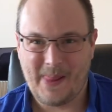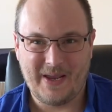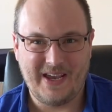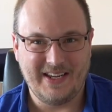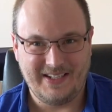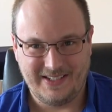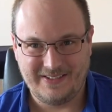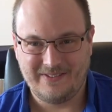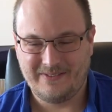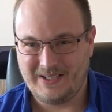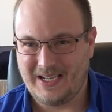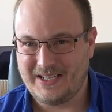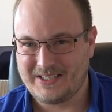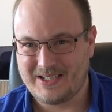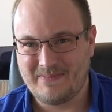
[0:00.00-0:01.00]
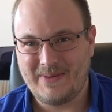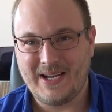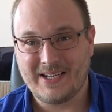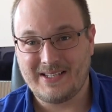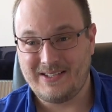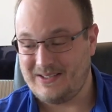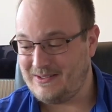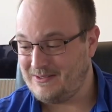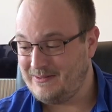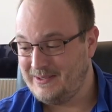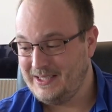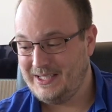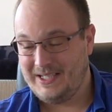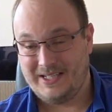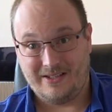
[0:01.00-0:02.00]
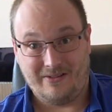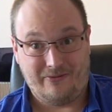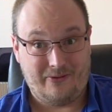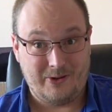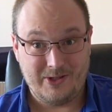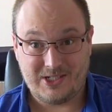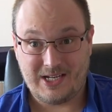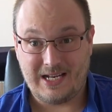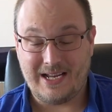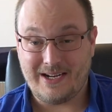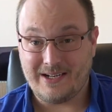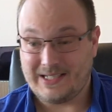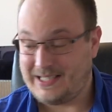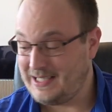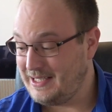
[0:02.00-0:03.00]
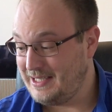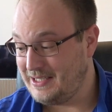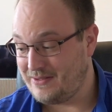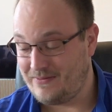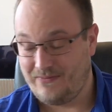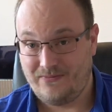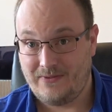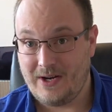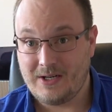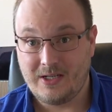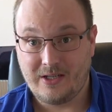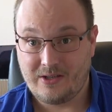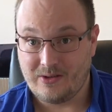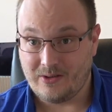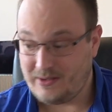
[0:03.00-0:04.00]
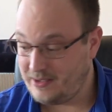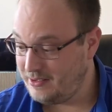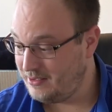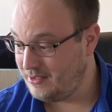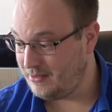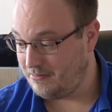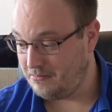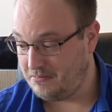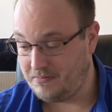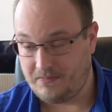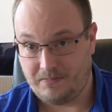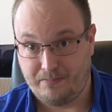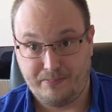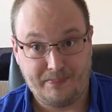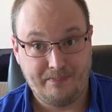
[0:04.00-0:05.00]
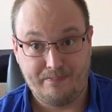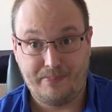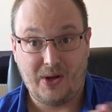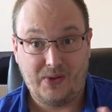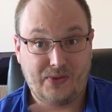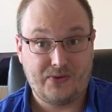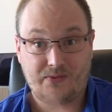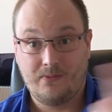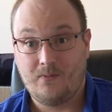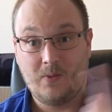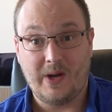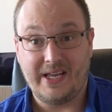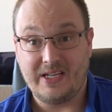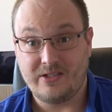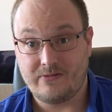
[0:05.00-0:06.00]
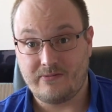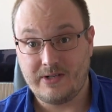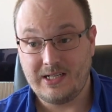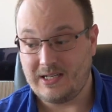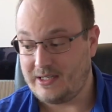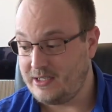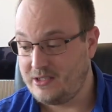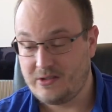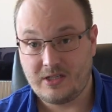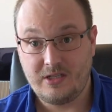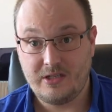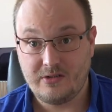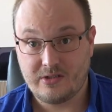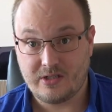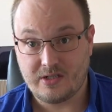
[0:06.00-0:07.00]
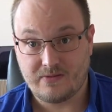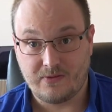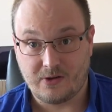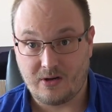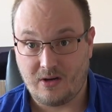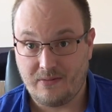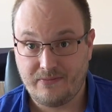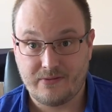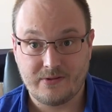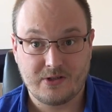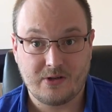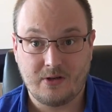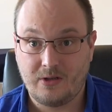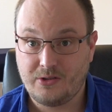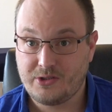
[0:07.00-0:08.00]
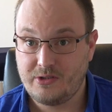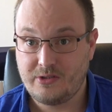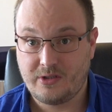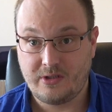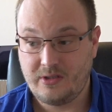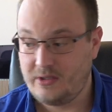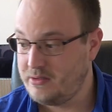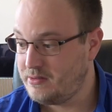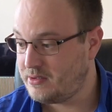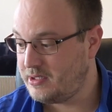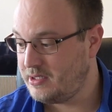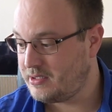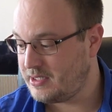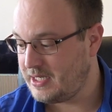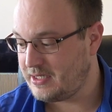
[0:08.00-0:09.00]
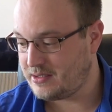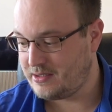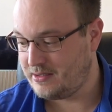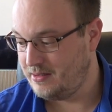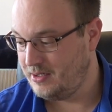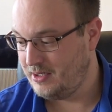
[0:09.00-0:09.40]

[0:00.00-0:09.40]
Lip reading: and it'll answer back to you. The voice clarity is very good, both ways really. You can use this for conference calls. You can use this as